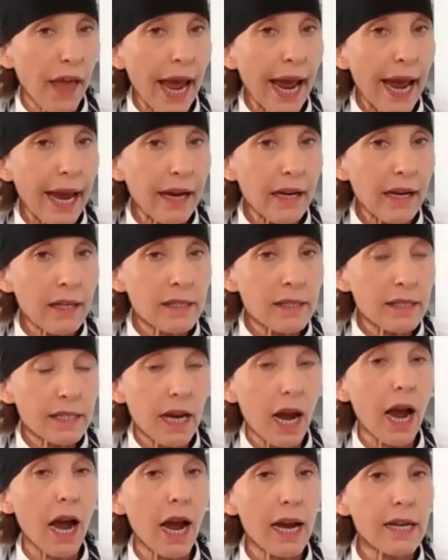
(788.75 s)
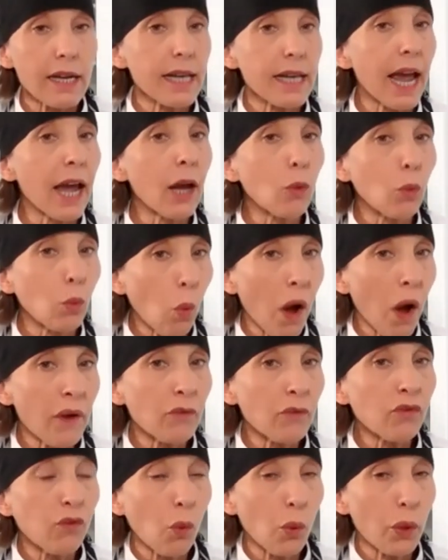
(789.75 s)
eggs dies at
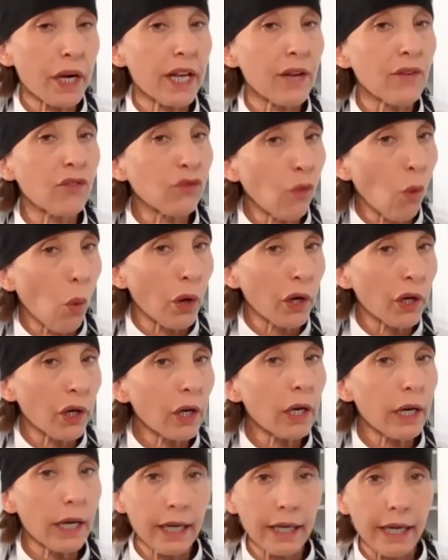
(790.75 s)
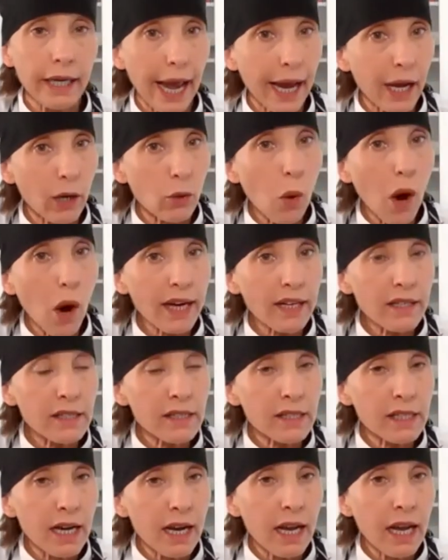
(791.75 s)
144 in egg
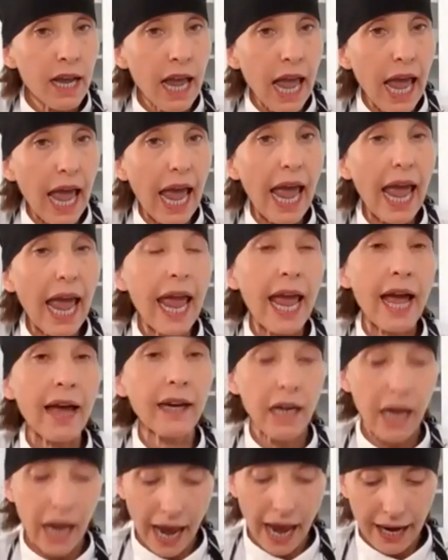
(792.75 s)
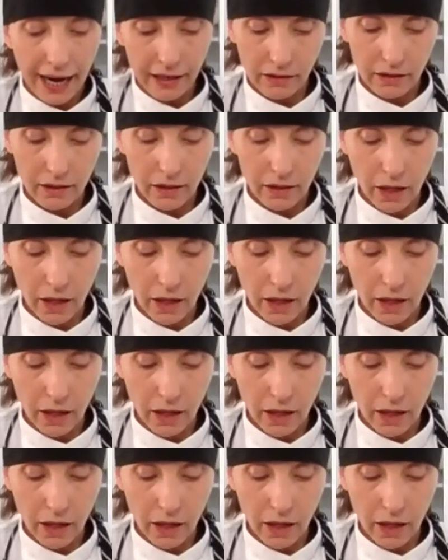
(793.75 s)
whites, and at